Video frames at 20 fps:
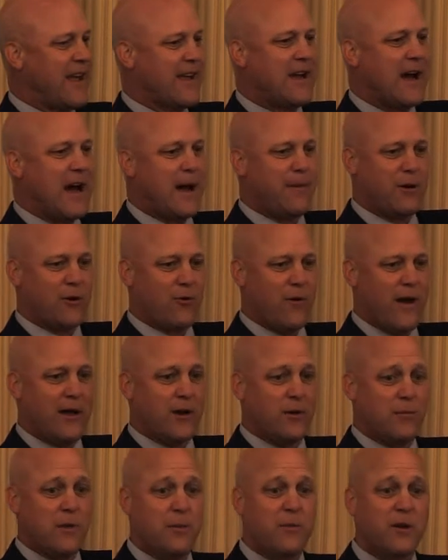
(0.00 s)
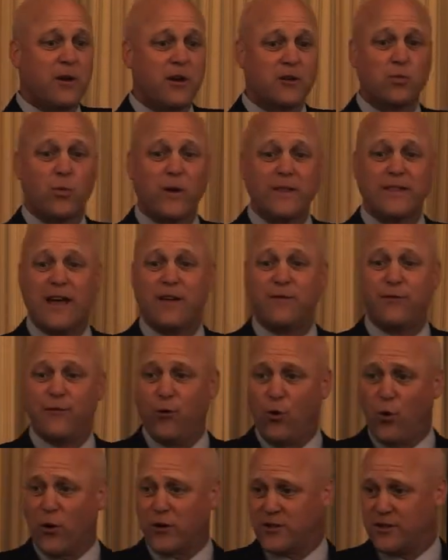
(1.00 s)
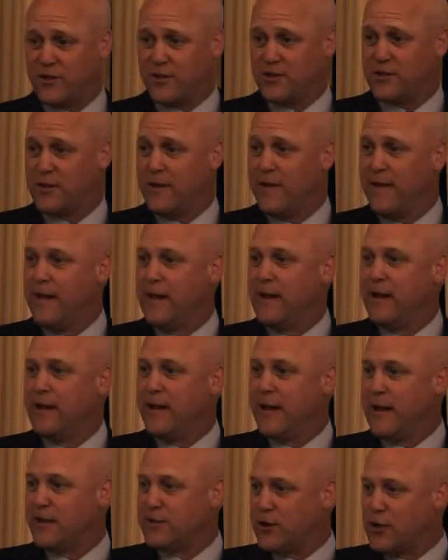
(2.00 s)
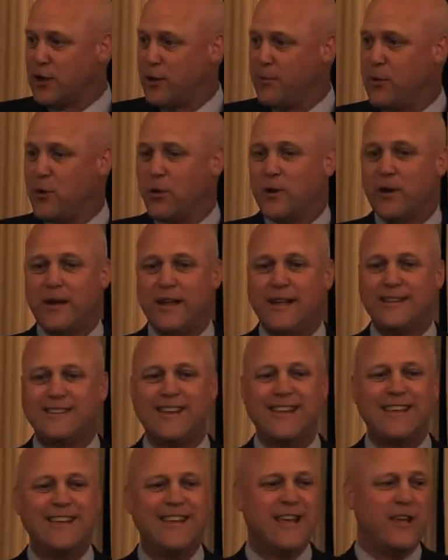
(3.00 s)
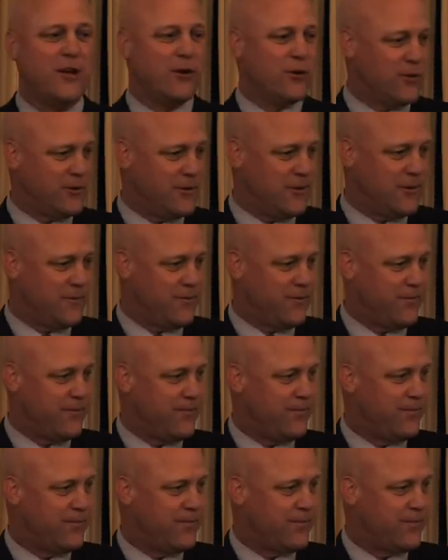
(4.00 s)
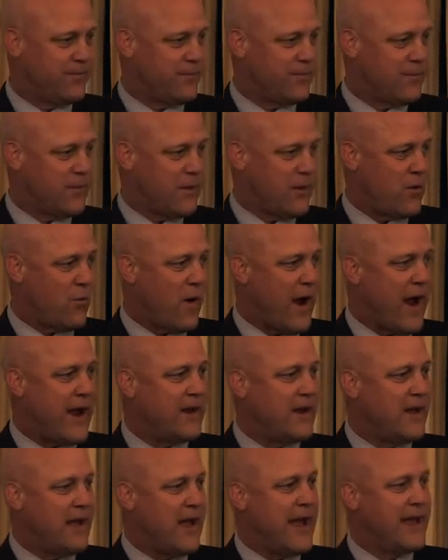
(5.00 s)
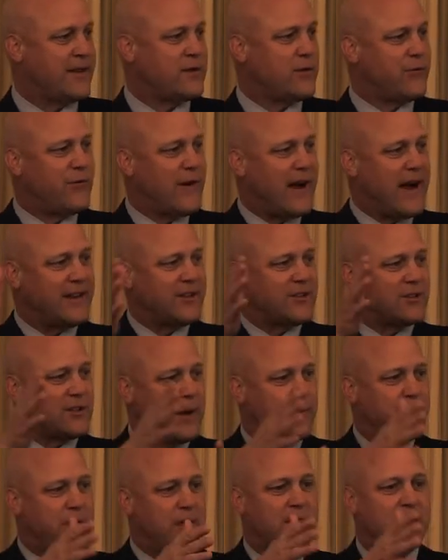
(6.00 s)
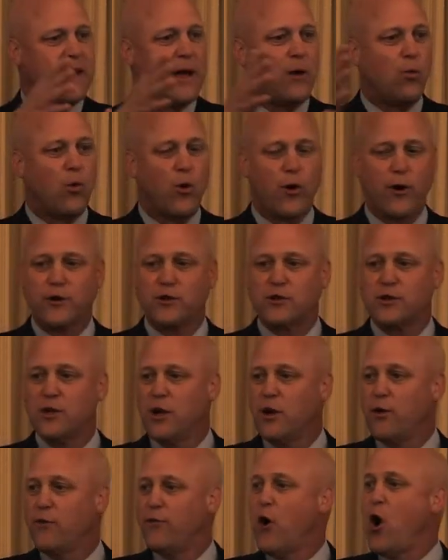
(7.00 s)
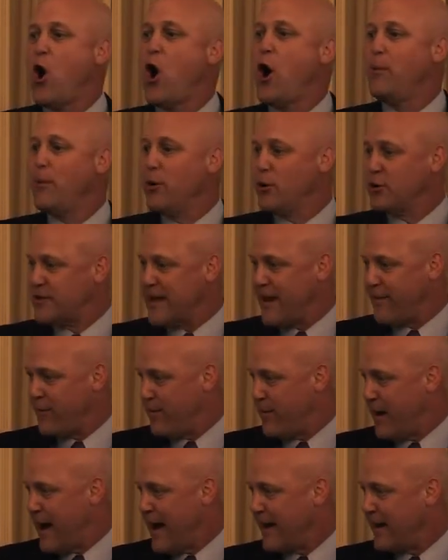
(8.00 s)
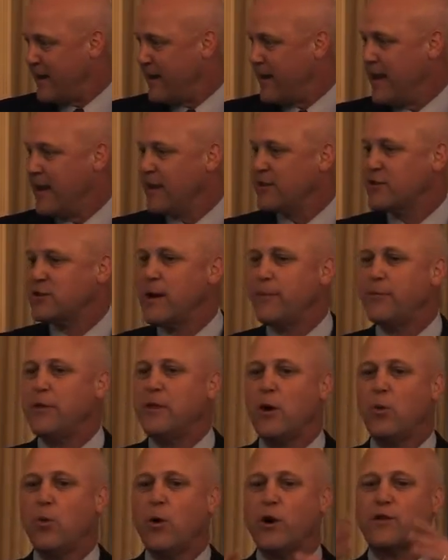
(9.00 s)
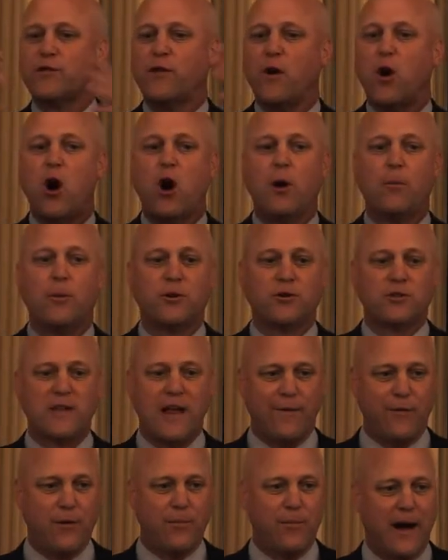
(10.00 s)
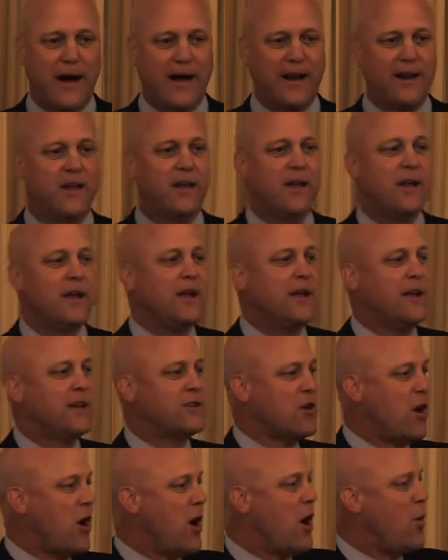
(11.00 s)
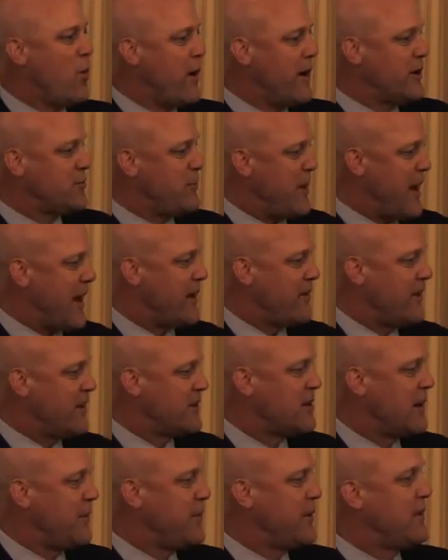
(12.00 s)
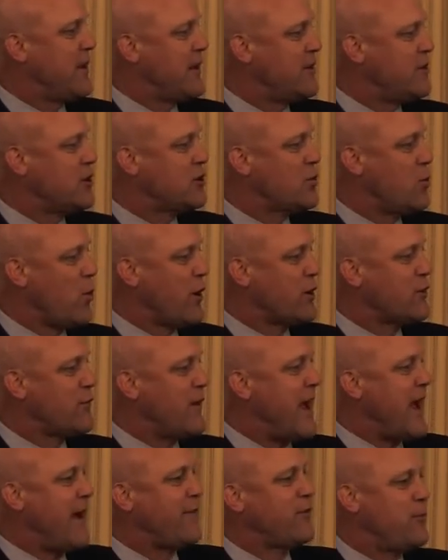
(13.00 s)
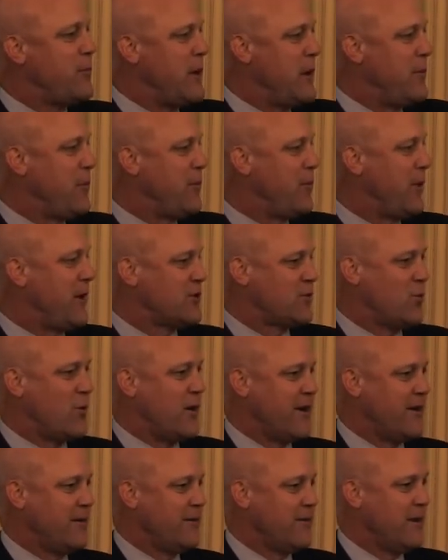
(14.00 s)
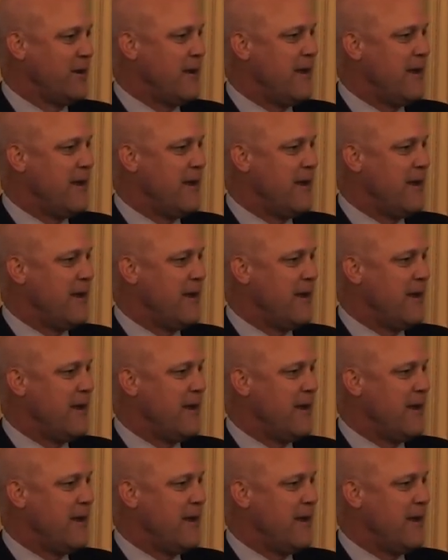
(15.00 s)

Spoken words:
like common ground to me, because what that forces is a community to yield, right, and to find something that works for almost everybody. And something that works for almost everybody is always better than something that just works for half the people plus one.